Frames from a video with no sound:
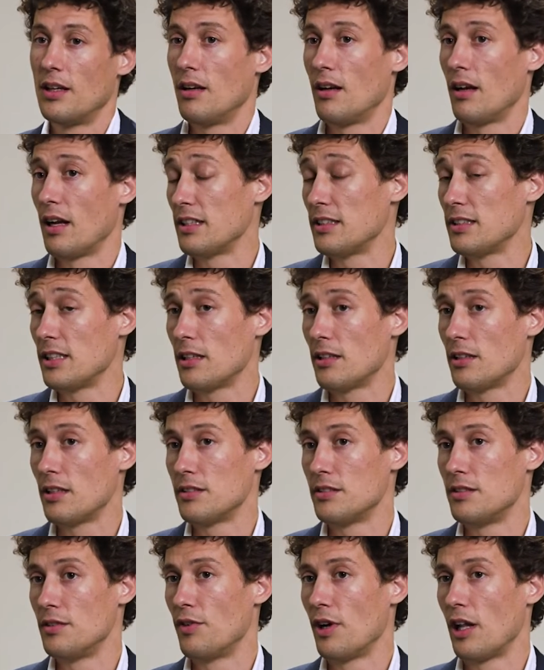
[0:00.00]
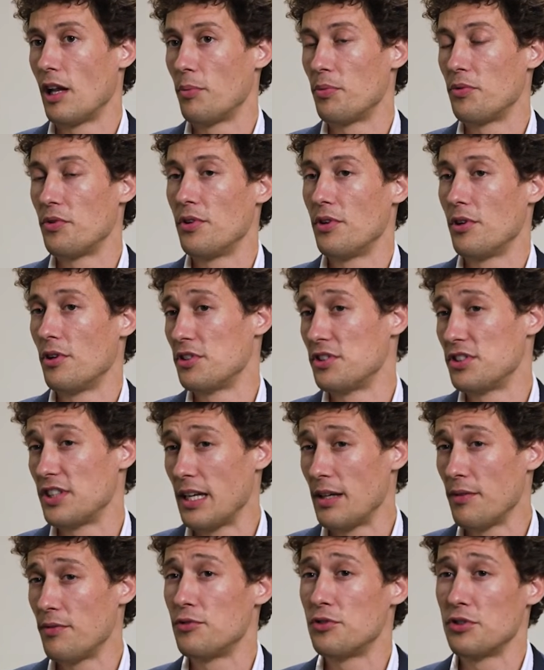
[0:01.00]
Li-Cycle has developed a
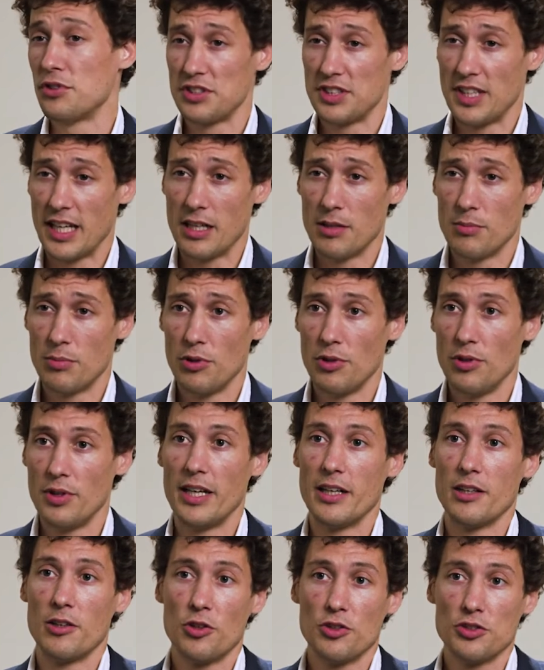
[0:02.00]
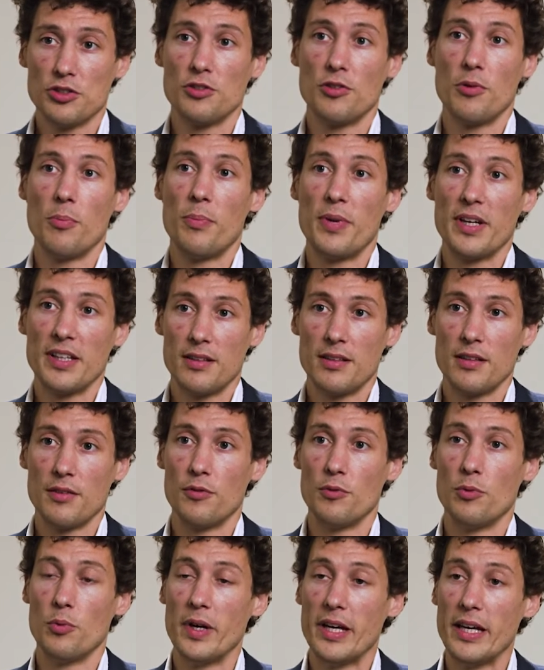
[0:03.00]
safe, sustainable and
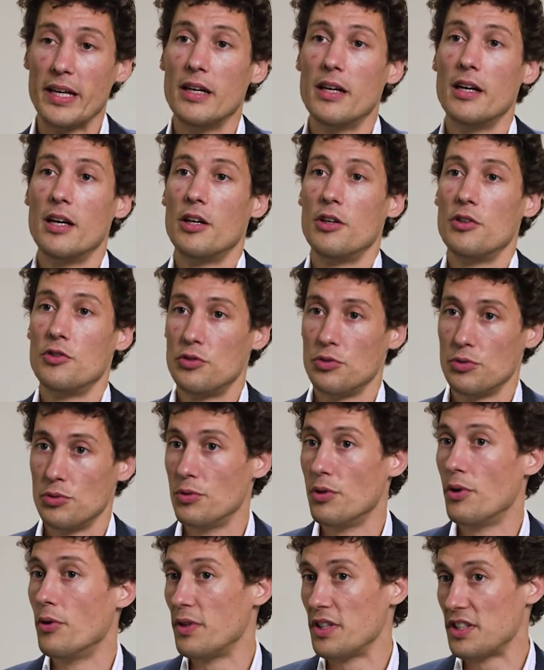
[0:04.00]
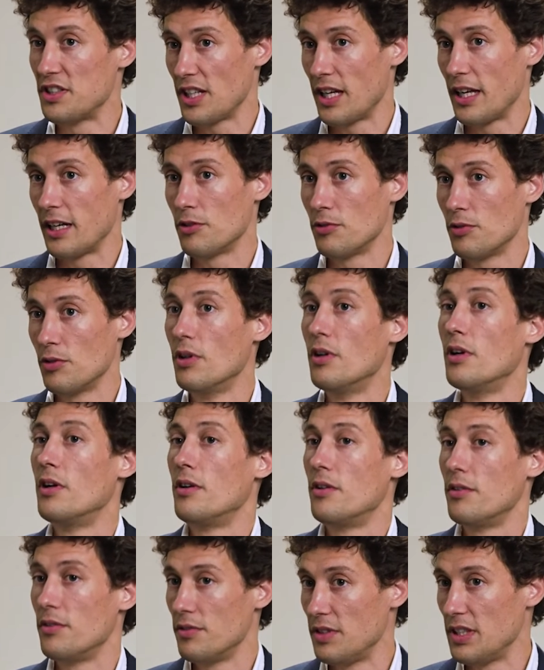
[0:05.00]
cost-competitive way to recycle
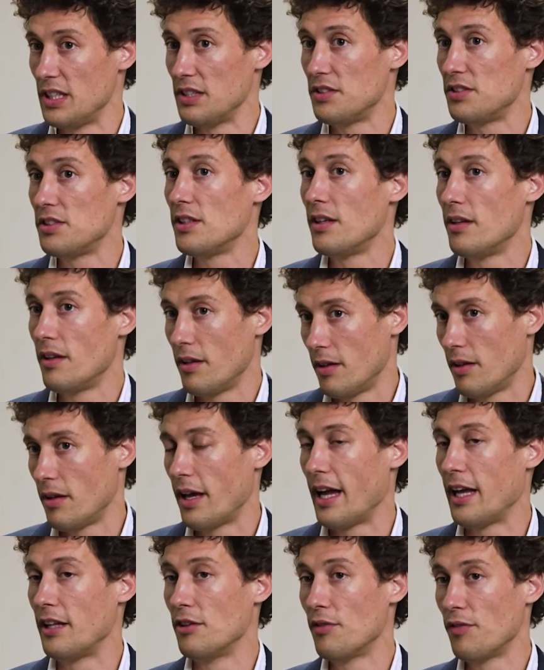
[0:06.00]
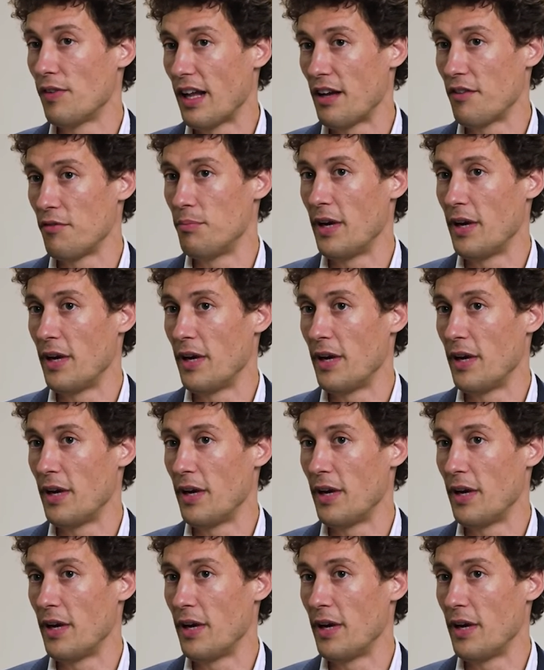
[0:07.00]
these end-of-life